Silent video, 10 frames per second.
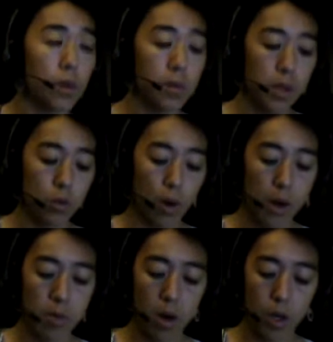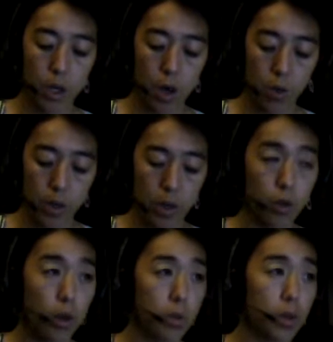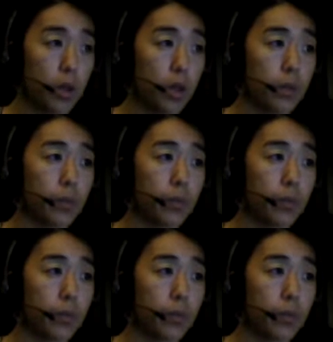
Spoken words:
Please write and mark no in your notebook.